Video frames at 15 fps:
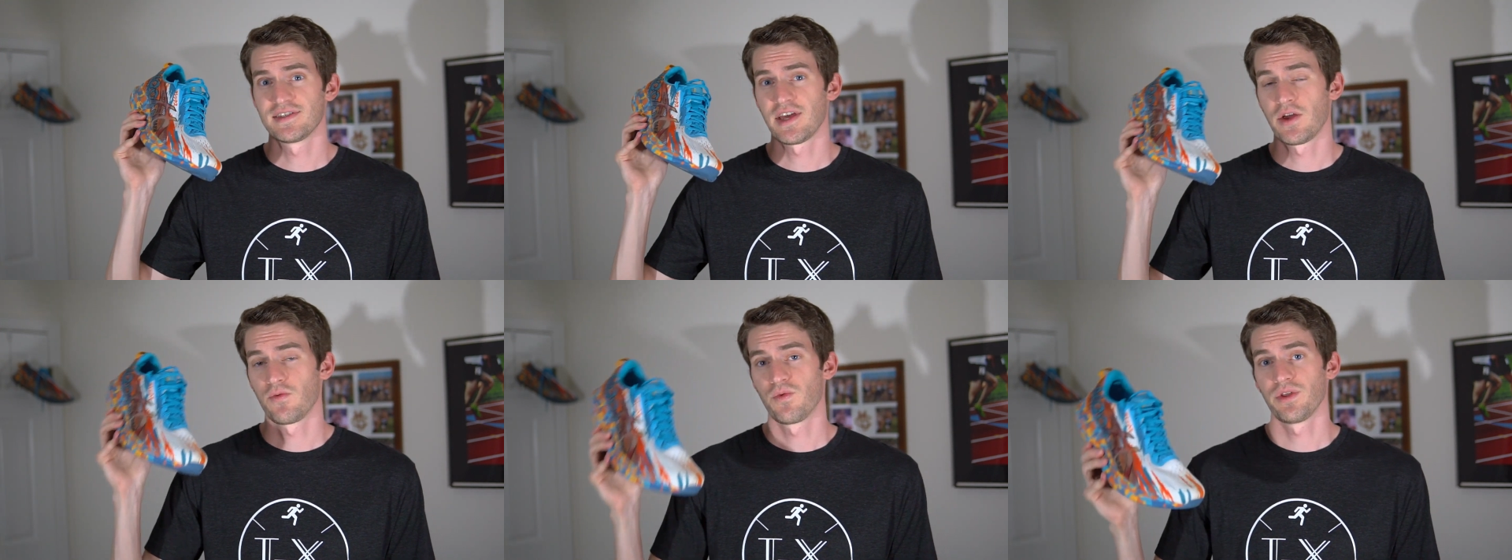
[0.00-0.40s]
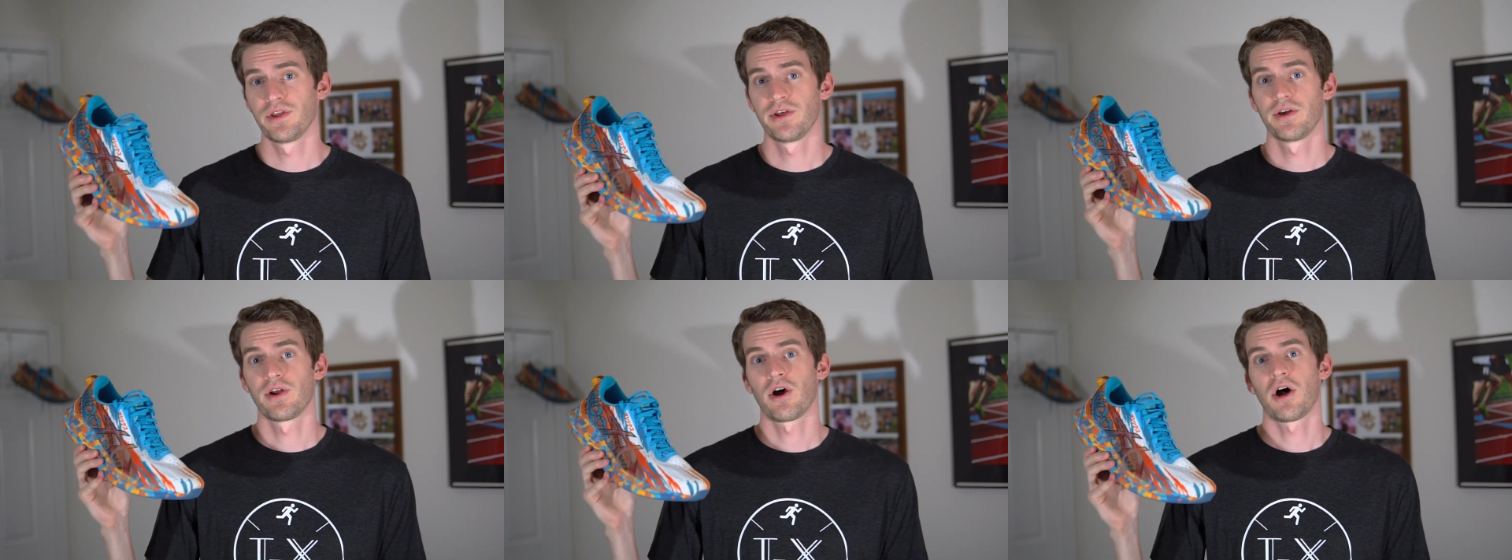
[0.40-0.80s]
a really
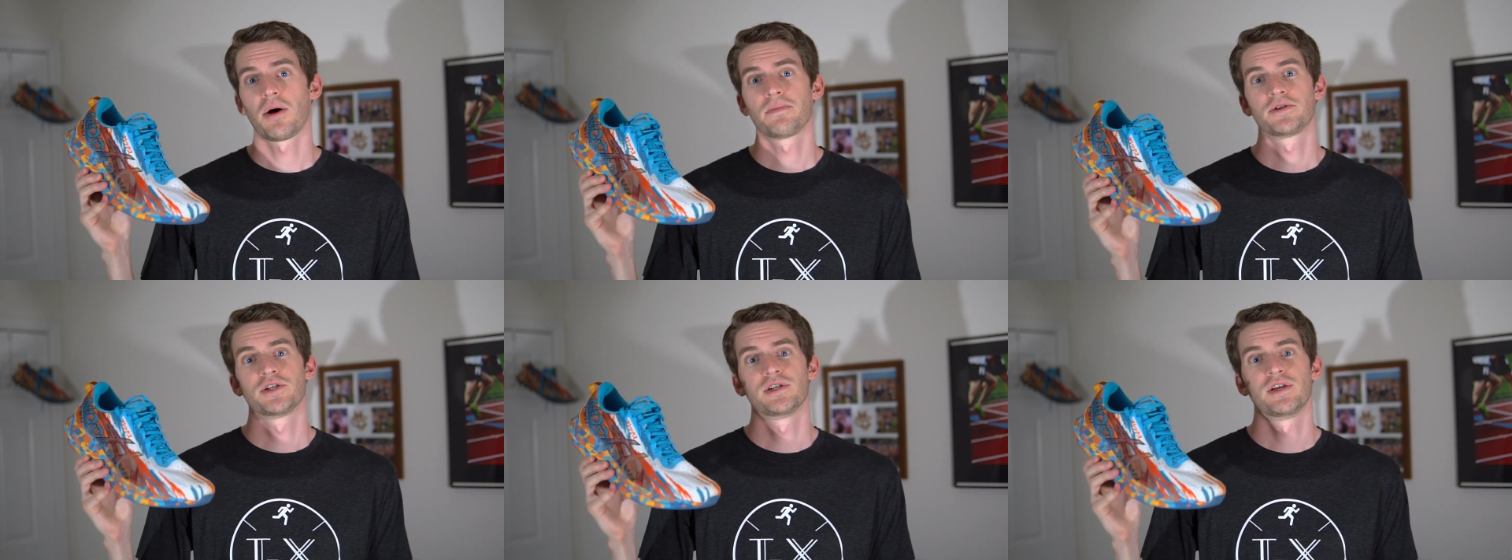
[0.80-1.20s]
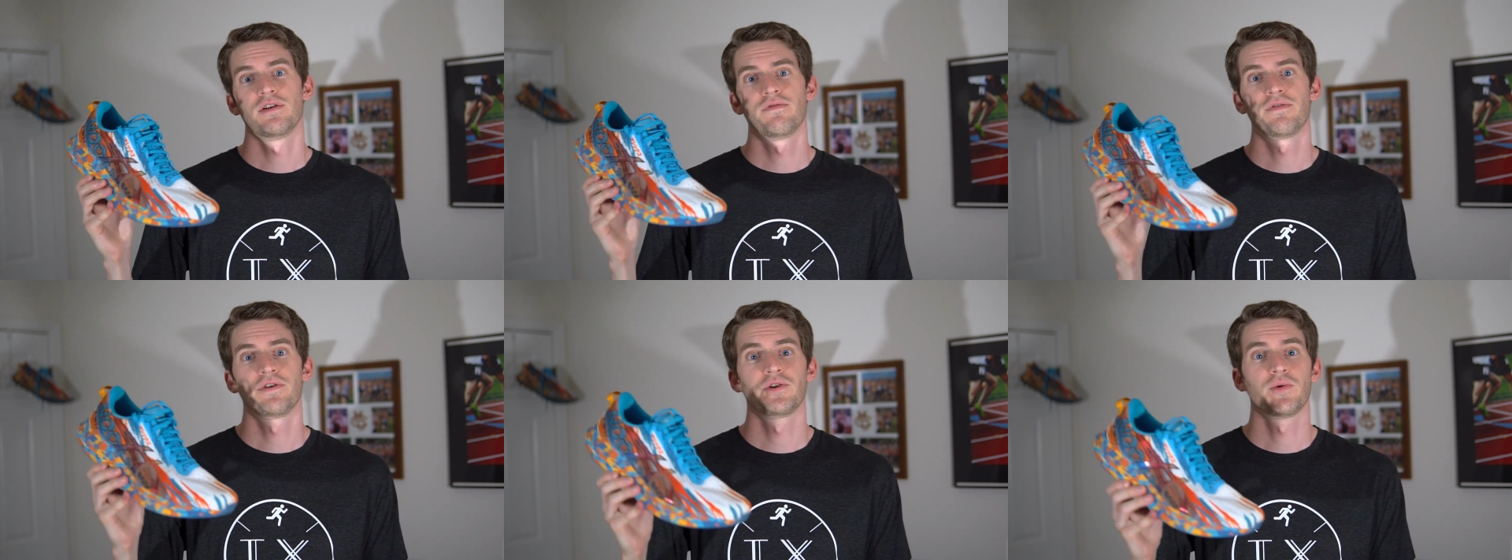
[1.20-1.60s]
good option
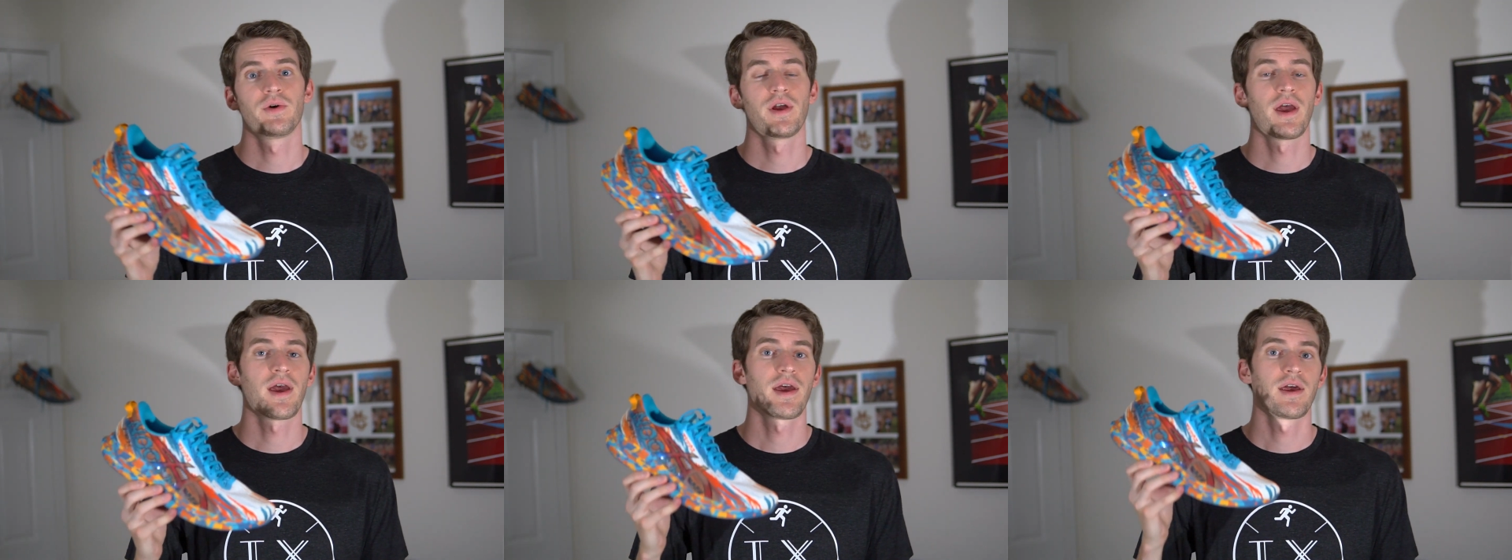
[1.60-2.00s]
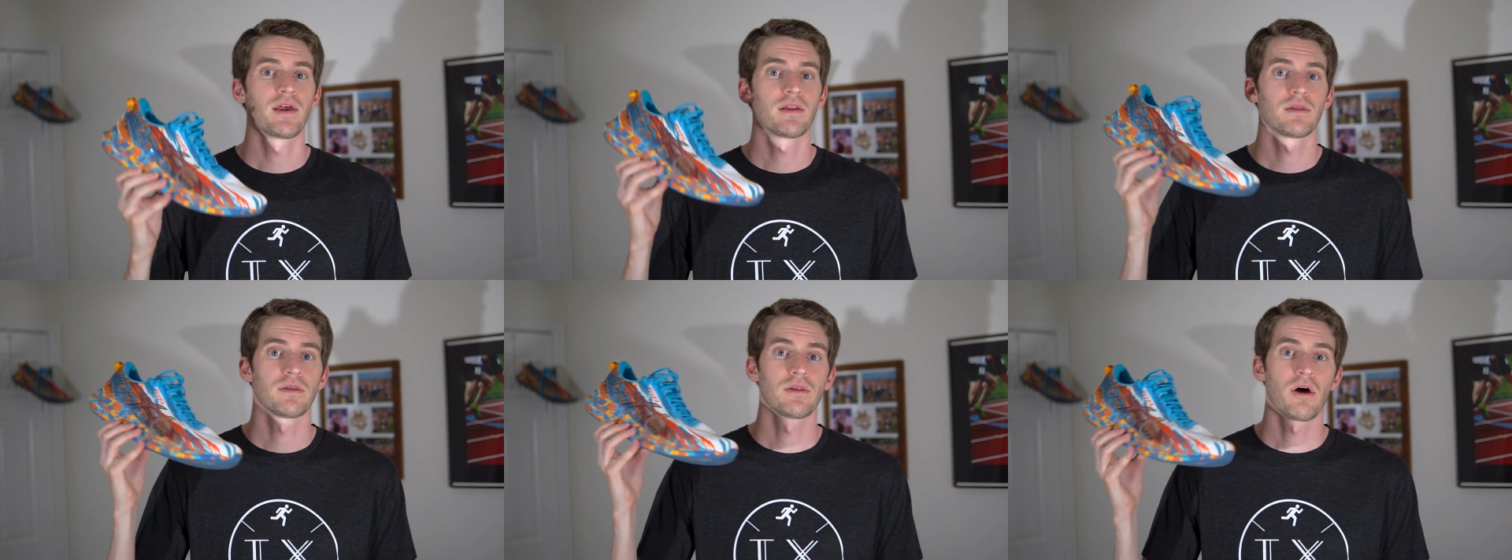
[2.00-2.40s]
if you're doing a
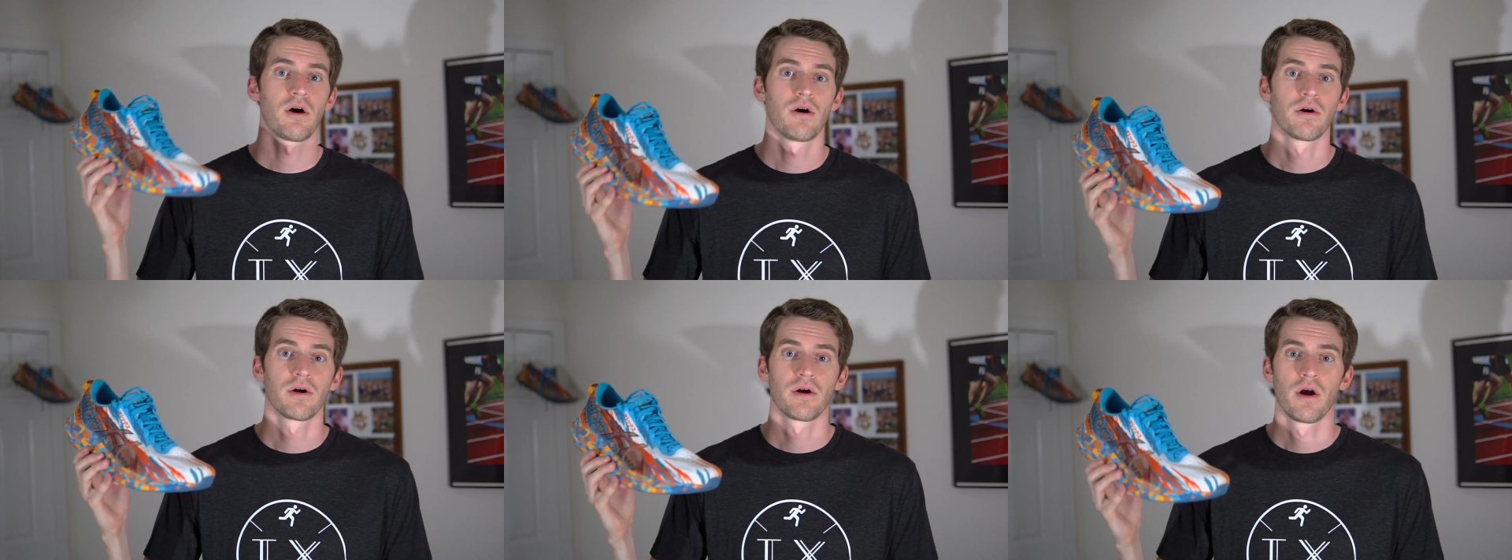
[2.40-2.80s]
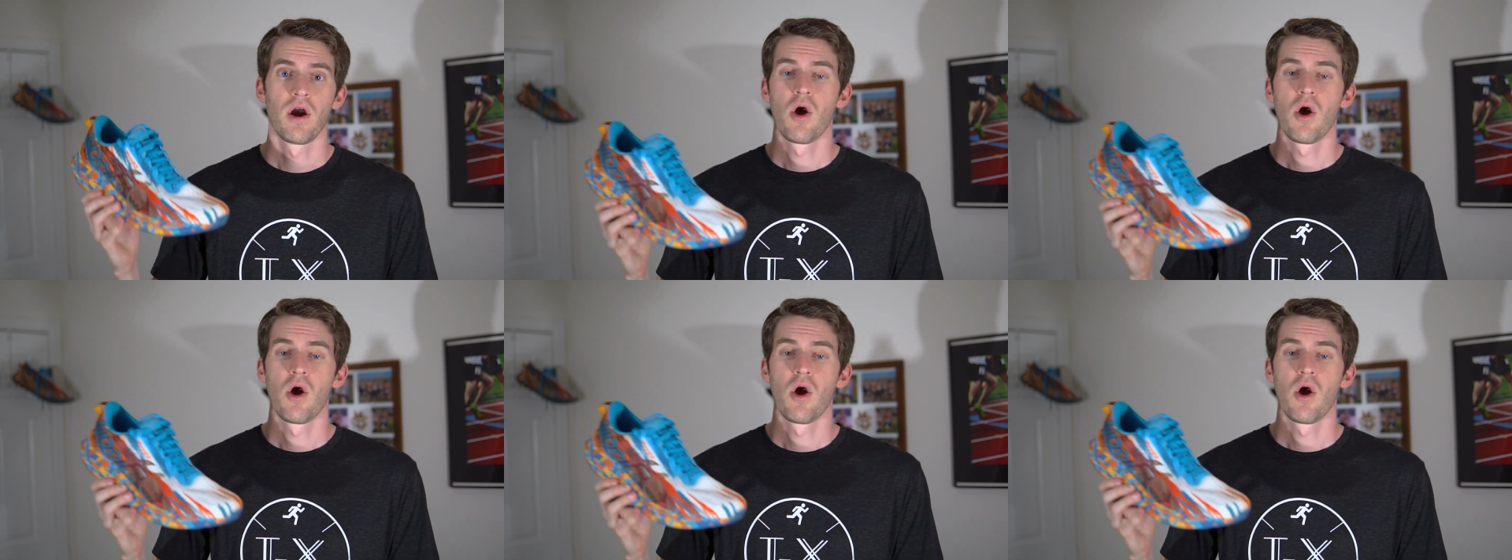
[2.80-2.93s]
long